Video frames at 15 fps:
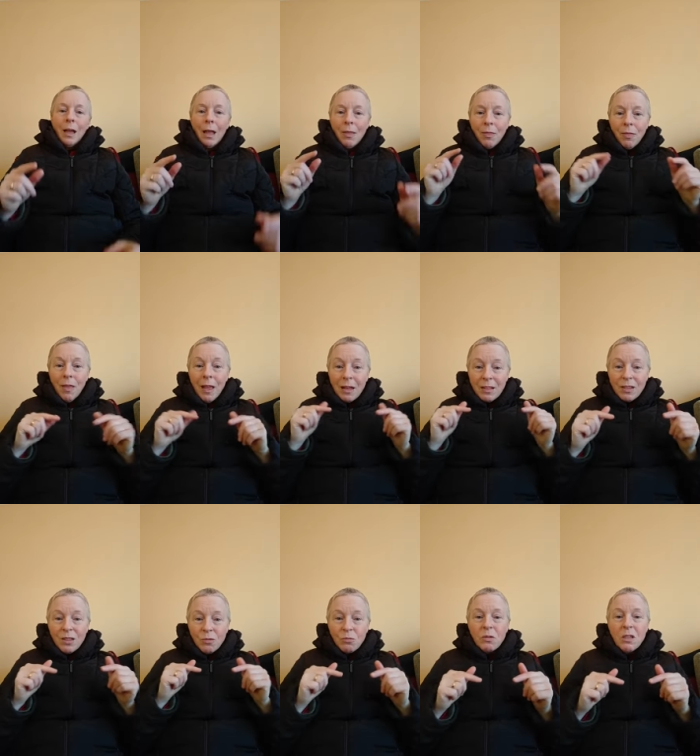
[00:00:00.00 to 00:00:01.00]
And that's
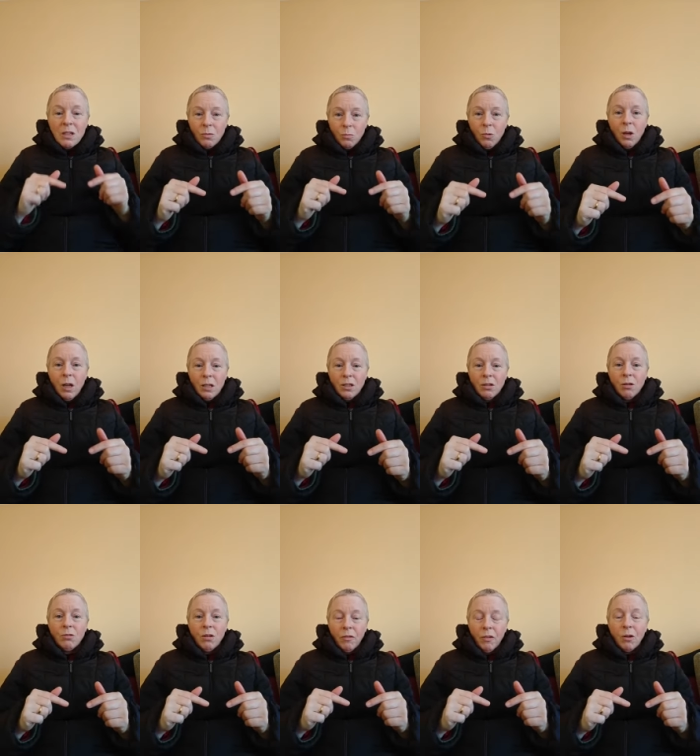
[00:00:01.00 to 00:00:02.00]
the reason why it's
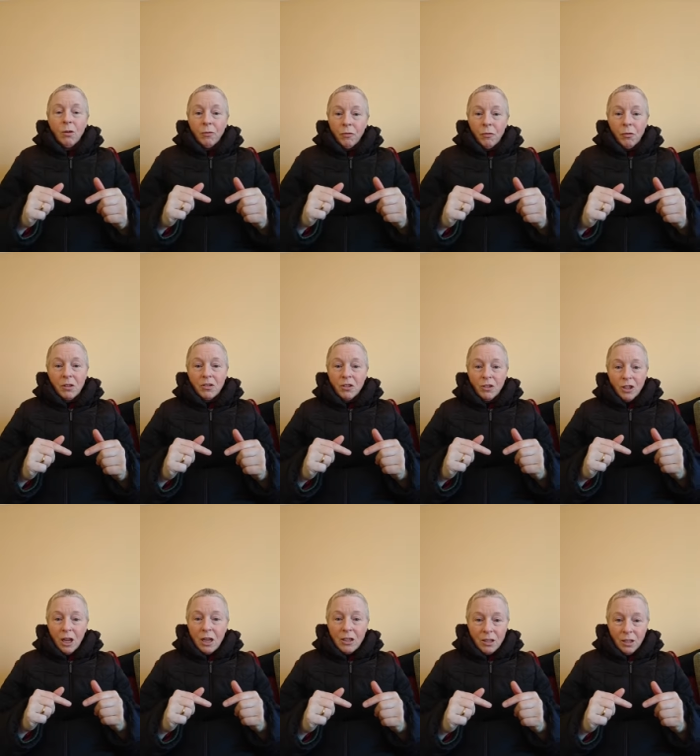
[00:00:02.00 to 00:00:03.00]
so difficult for us to
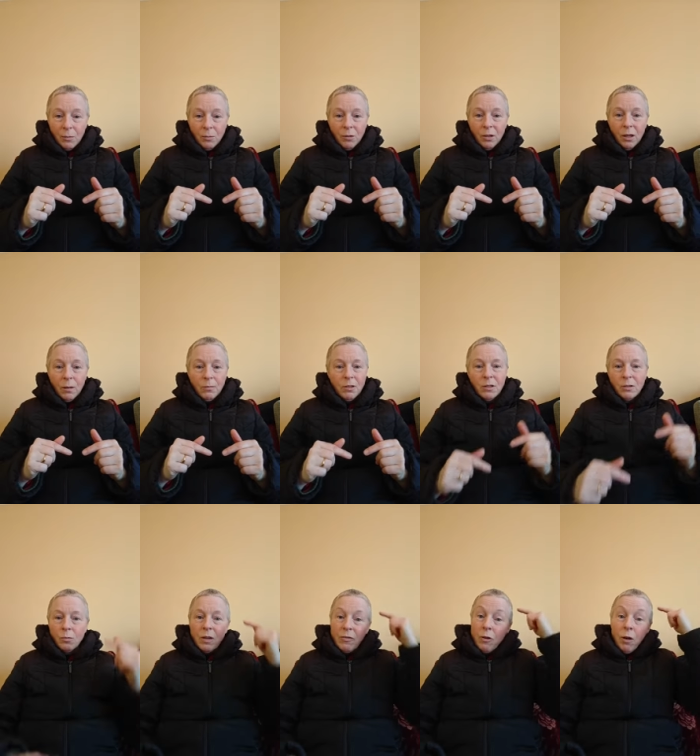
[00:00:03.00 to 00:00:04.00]
change sometimes, because
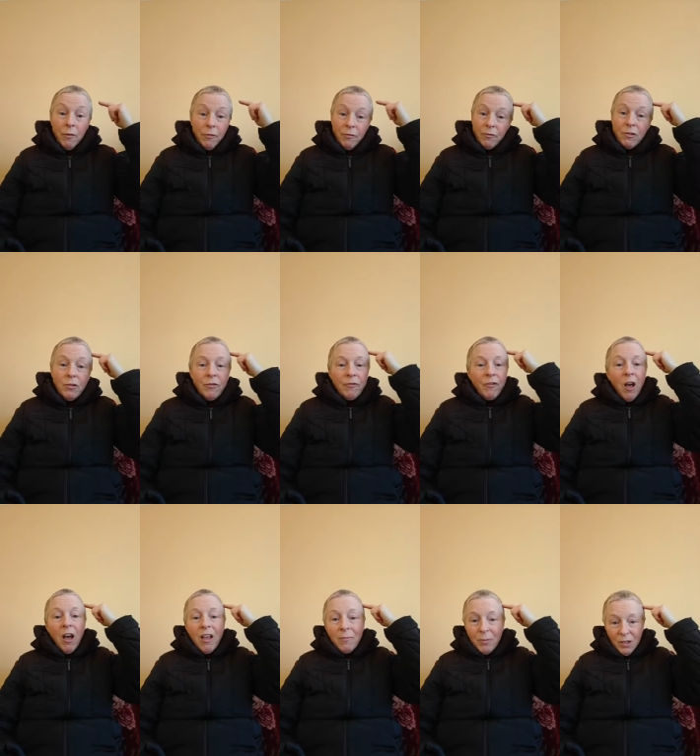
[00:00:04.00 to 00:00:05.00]
we've got
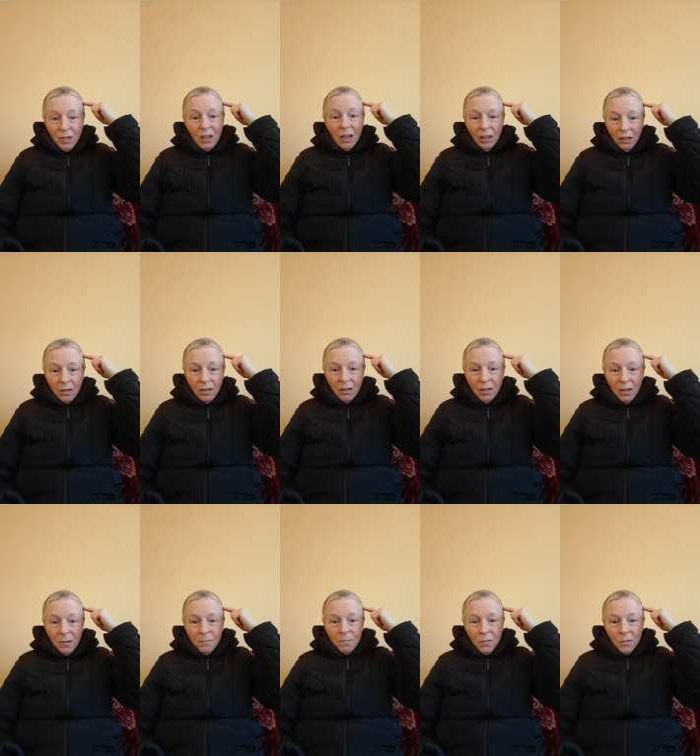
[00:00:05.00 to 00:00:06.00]
5%
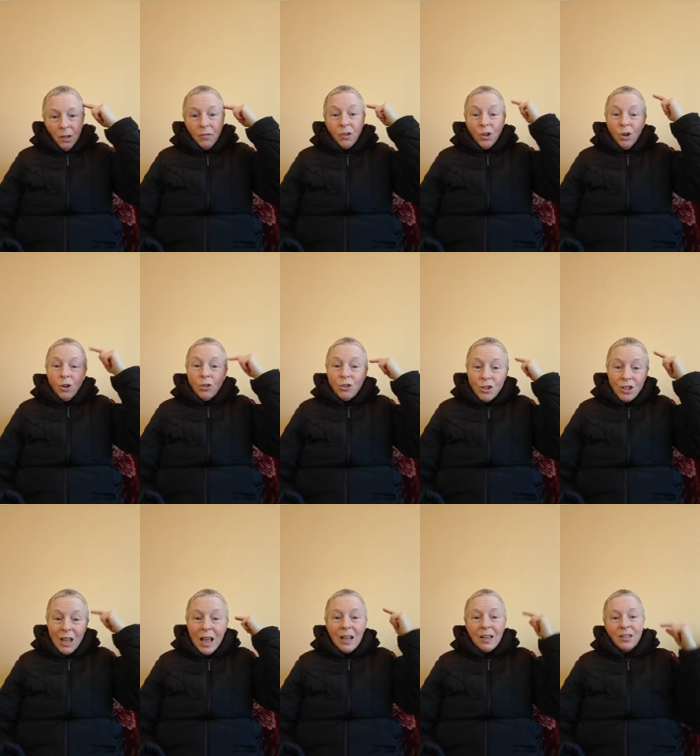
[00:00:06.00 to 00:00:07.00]
of the conscious
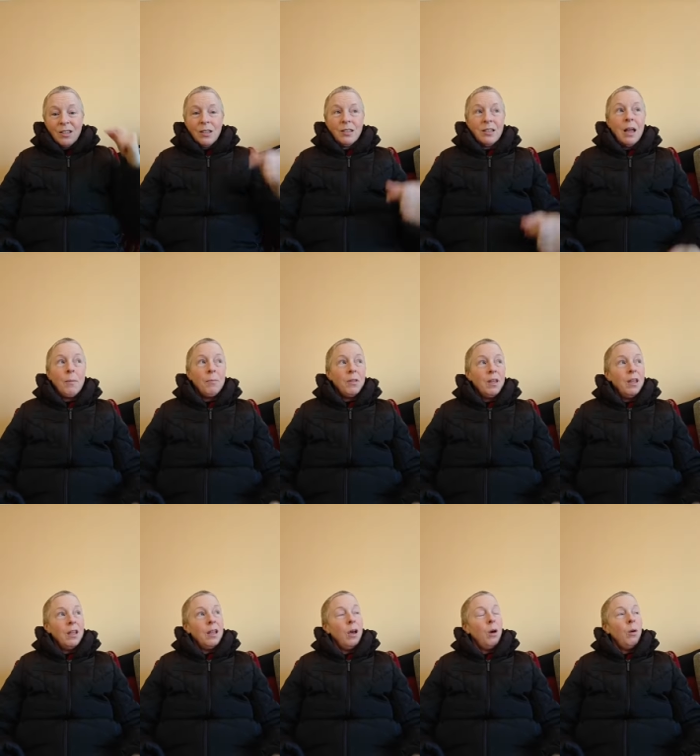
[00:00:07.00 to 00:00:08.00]
us that's up
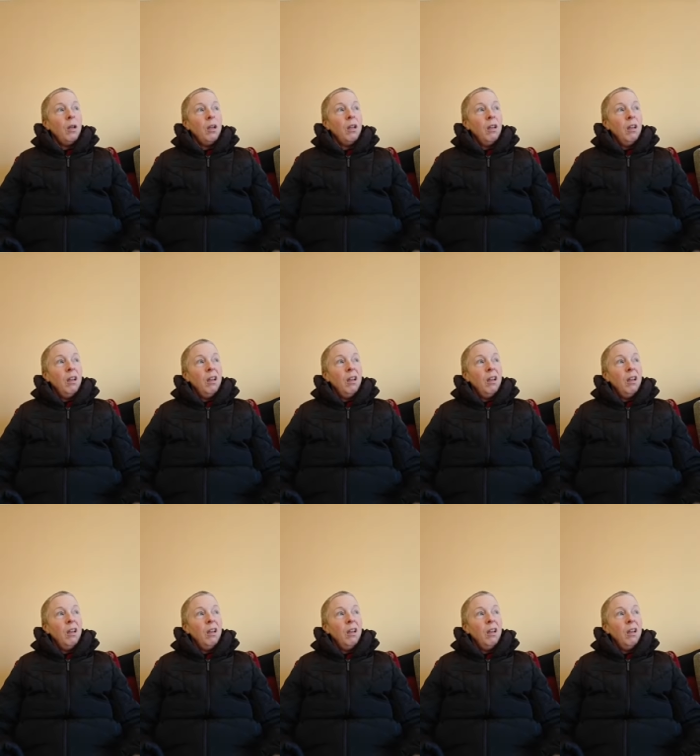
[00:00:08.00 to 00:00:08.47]
there going,